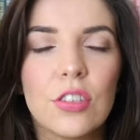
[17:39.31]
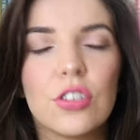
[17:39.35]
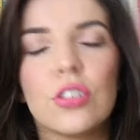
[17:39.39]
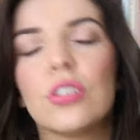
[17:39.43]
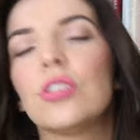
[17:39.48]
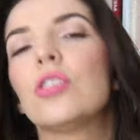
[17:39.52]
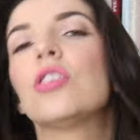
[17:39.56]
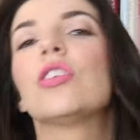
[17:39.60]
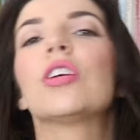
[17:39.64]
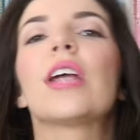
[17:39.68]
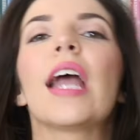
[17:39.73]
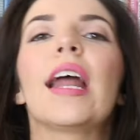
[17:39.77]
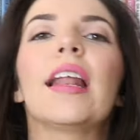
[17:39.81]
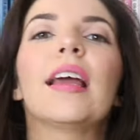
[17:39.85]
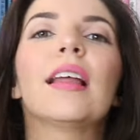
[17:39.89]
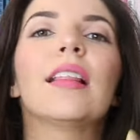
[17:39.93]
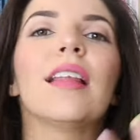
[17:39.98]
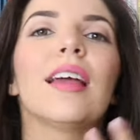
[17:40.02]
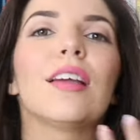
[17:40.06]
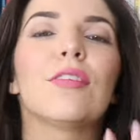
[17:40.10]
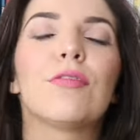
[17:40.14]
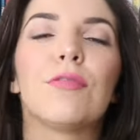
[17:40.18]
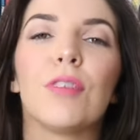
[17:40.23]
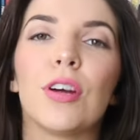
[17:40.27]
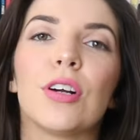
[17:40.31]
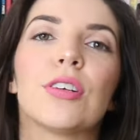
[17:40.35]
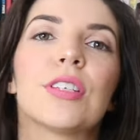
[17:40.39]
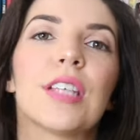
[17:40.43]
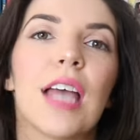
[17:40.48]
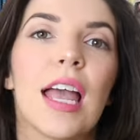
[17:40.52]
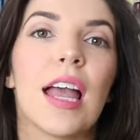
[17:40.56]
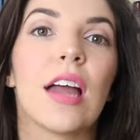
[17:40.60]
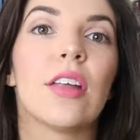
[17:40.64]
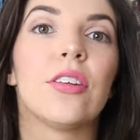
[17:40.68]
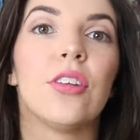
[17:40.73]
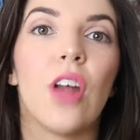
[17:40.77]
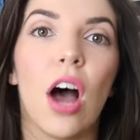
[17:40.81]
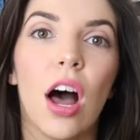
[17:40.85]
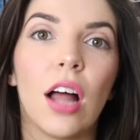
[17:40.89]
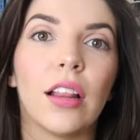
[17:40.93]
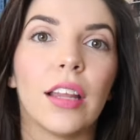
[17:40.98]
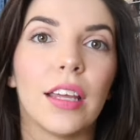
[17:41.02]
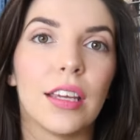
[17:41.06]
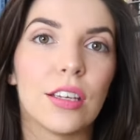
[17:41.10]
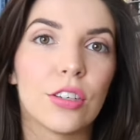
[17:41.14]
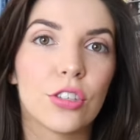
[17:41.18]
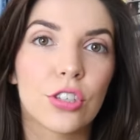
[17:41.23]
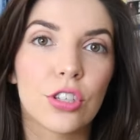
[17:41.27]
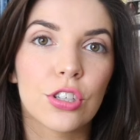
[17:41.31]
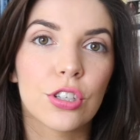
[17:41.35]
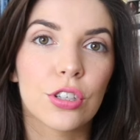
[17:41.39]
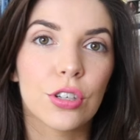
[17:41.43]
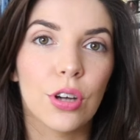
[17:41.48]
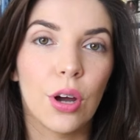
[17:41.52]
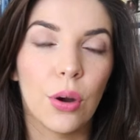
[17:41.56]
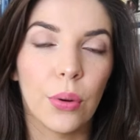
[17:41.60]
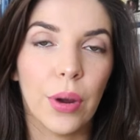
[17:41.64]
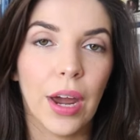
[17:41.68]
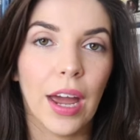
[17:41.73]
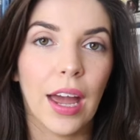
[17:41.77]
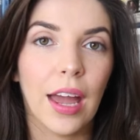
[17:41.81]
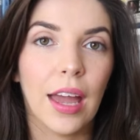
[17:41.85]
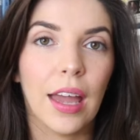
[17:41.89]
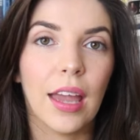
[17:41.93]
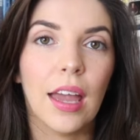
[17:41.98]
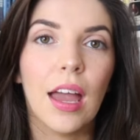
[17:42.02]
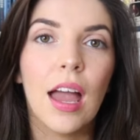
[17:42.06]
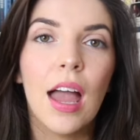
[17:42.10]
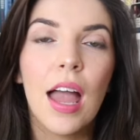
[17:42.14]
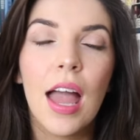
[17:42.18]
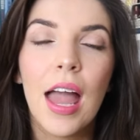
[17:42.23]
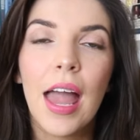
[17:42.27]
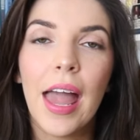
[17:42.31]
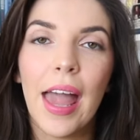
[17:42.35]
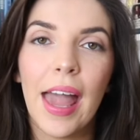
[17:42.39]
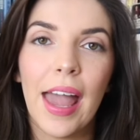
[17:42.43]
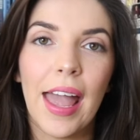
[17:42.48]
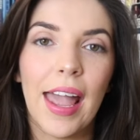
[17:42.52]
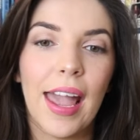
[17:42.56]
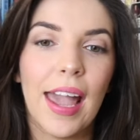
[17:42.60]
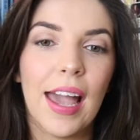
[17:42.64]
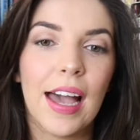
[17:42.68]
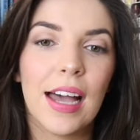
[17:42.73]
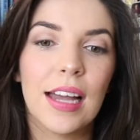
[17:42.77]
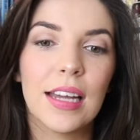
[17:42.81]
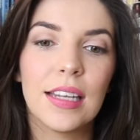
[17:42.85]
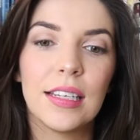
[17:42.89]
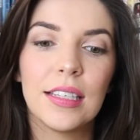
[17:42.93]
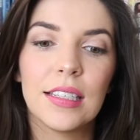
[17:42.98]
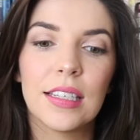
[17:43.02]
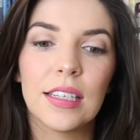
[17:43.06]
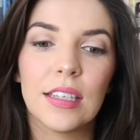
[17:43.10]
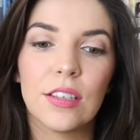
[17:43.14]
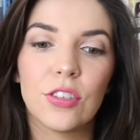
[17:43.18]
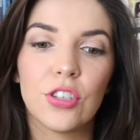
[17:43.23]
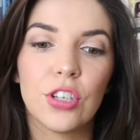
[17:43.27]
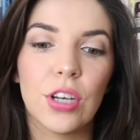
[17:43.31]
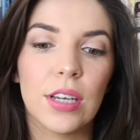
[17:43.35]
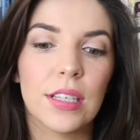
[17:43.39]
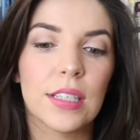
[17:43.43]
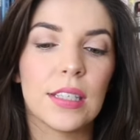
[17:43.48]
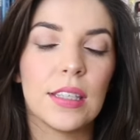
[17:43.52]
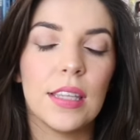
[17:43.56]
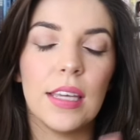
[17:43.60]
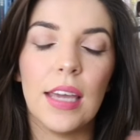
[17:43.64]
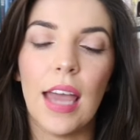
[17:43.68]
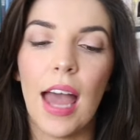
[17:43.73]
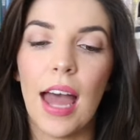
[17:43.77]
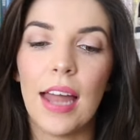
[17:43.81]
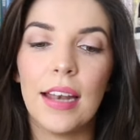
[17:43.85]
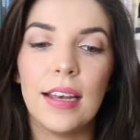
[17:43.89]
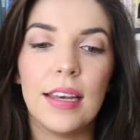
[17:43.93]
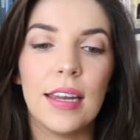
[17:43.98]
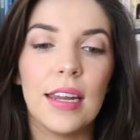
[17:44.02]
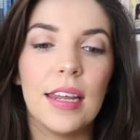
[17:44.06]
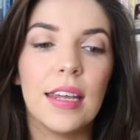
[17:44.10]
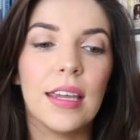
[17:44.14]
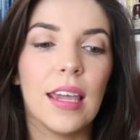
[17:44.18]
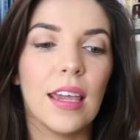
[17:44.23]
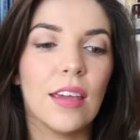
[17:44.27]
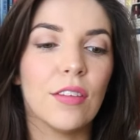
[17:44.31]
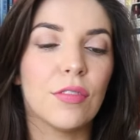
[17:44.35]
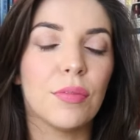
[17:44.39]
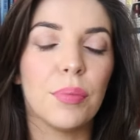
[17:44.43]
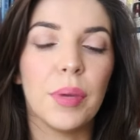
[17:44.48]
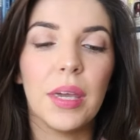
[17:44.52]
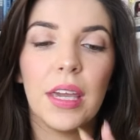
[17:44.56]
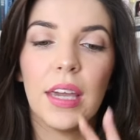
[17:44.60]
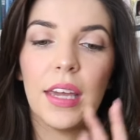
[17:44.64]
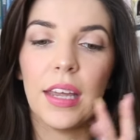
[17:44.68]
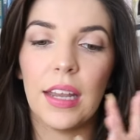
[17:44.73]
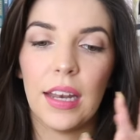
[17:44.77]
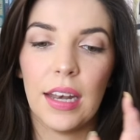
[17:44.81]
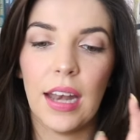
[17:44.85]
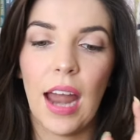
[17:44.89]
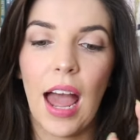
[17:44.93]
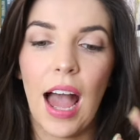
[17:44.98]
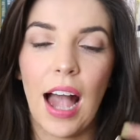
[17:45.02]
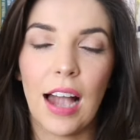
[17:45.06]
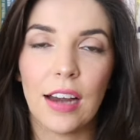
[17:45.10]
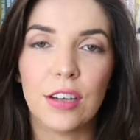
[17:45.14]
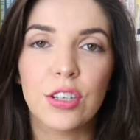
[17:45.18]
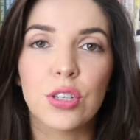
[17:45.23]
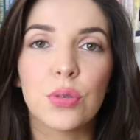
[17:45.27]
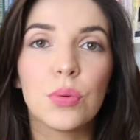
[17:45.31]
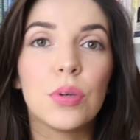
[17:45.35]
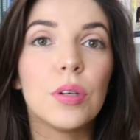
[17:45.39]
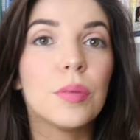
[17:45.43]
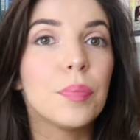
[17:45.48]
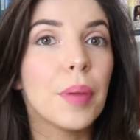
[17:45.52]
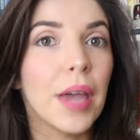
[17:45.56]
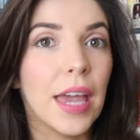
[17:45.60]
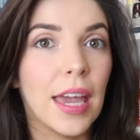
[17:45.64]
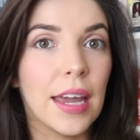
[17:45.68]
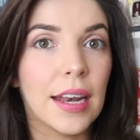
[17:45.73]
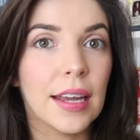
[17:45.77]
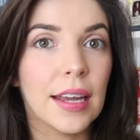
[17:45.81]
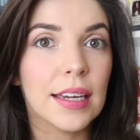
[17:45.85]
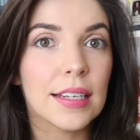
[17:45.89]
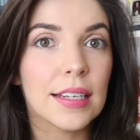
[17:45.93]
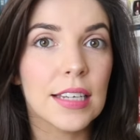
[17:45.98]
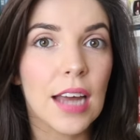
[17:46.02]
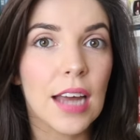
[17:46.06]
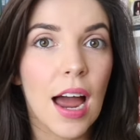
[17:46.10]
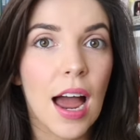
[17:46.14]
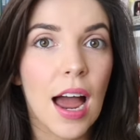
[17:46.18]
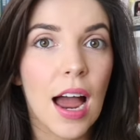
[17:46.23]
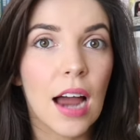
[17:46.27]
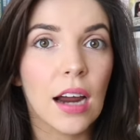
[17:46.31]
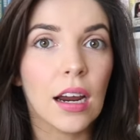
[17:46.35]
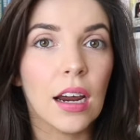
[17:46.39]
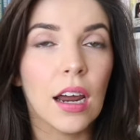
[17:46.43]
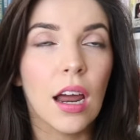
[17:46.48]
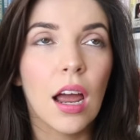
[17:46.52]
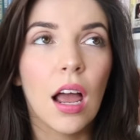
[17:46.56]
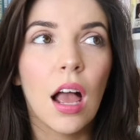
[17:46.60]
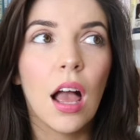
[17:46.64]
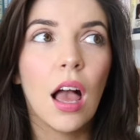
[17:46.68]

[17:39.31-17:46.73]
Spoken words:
you're getting like firsthand knowledge, okay? And just the ending gave me an actual panic attack.